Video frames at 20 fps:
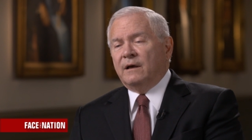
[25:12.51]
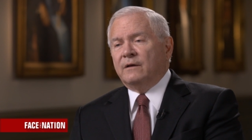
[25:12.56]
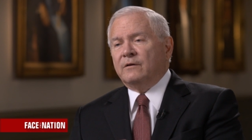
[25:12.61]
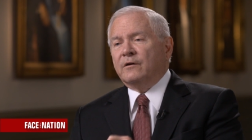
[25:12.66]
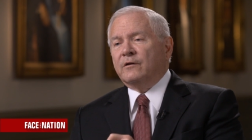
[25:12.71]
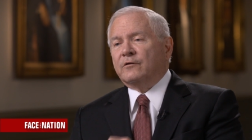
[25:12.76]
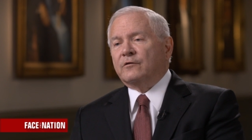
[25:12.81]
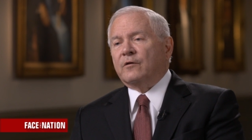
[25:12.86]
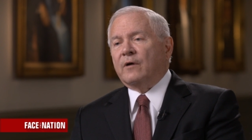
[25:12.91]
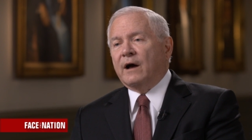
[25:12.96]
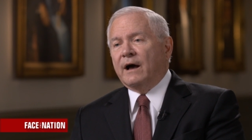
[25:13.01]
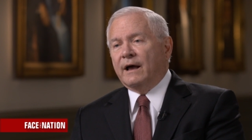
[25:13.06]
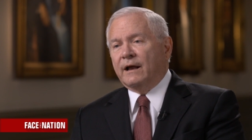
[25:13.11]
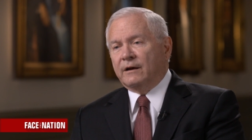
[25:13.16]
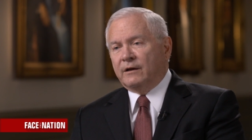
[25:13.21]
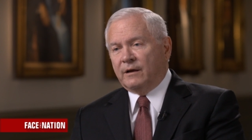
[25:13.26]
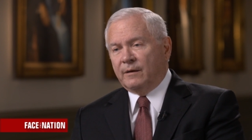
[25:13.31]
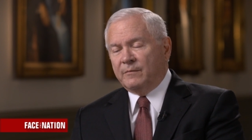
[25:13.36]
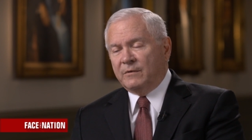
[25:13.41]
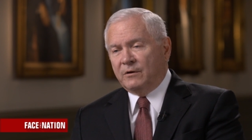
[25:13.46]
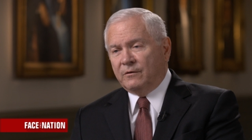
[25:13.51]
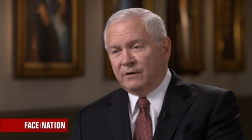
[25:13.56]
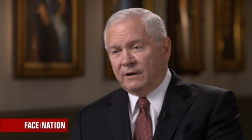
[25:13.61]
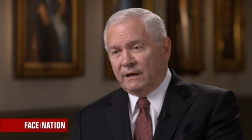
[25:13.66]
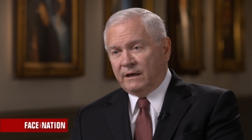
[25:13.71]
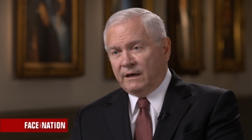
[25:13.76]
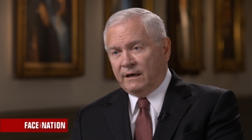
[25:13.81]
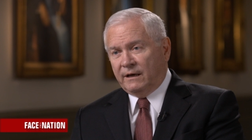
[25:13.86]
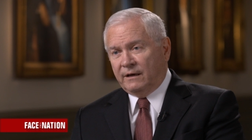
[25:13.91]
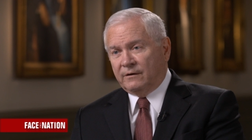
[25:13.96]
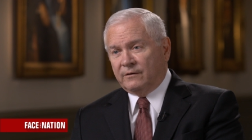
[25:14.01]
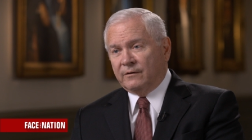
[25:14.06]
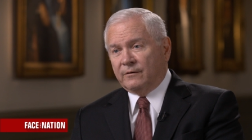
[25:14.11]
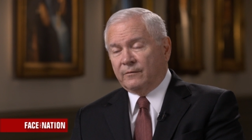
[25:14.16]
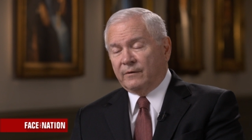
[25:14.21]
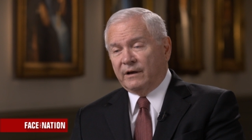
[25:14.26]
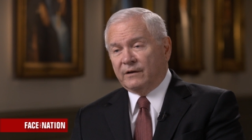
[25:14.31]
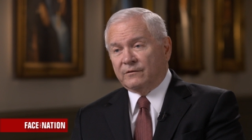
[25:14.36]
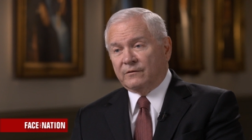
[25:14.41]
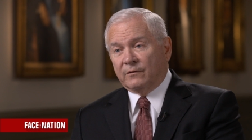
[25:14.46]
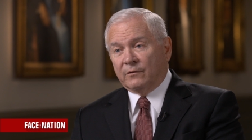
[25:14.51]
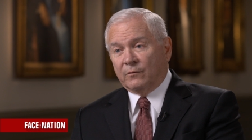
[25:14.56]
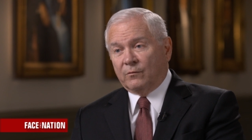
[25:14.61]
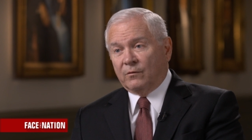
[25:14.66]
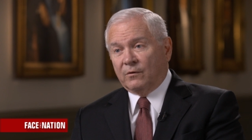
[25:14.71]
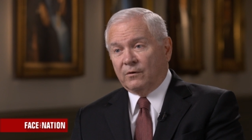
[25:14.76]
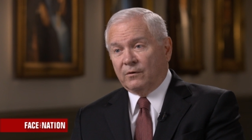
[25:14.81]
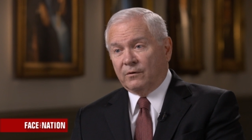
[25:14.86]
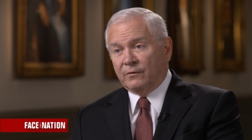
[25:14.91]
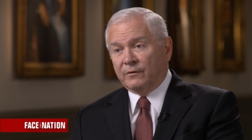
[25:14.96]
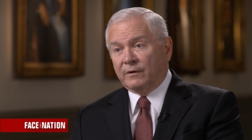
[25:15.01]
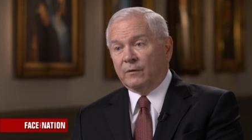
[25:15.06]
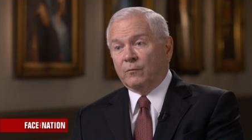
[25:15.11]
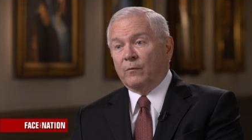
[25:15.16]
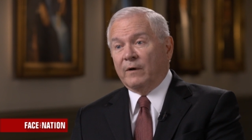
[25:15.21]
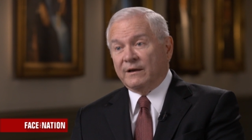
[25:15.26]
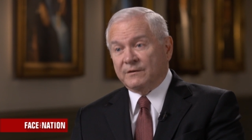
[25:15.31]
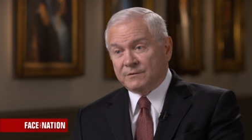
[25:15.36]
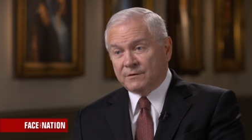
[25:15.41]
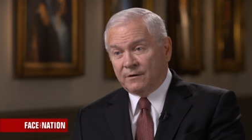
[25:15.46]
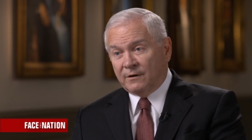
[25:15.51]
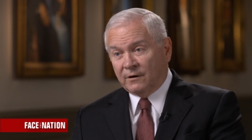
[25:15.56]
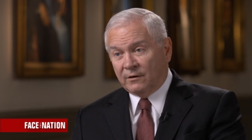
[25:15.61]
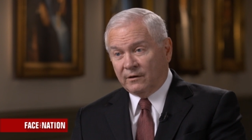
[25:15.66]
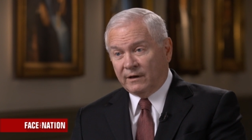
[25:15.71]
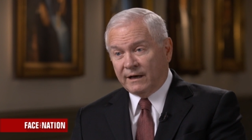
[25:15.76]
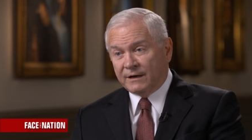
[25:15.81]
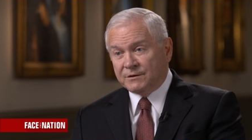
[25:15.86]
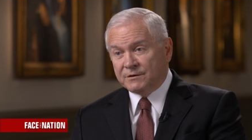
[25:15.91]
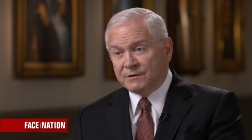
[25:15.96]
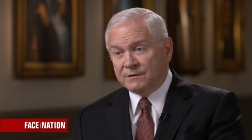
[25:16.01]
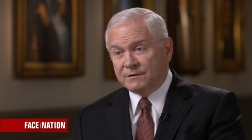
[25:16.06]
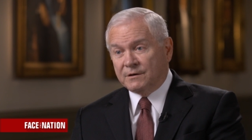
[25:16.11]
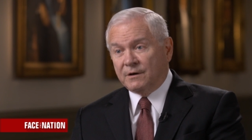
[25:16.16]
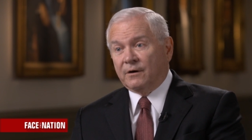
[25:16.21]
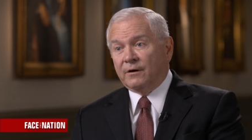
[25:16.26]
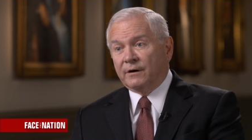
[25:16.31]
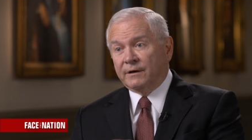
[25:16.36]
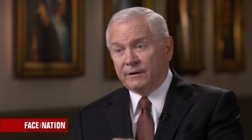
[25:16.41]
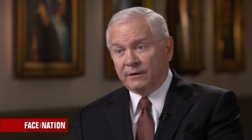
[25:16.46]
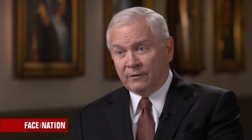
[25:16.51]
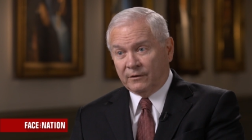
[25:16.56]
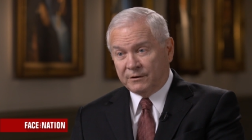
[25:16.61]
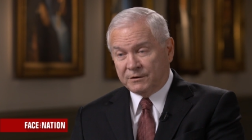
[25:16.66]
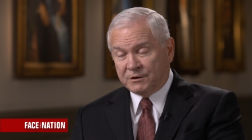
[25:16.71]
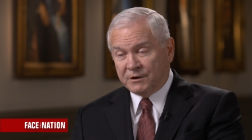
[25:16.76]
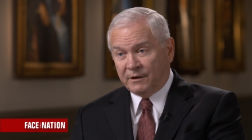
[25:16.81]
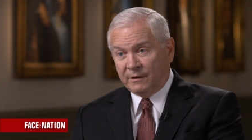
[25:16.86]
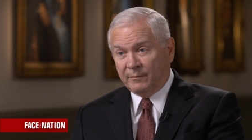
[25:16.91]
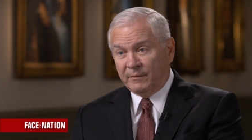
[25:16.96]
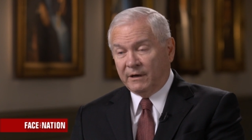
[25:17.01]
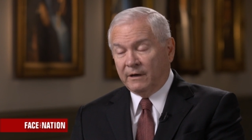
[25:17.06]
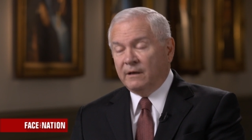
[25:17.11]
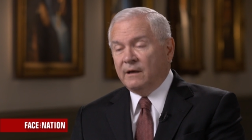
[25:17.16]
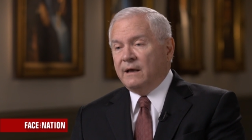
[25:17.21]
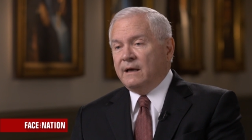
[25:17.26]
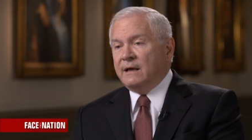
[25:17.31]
to try and communicate to the rest of the world that Western elections are illegitimate.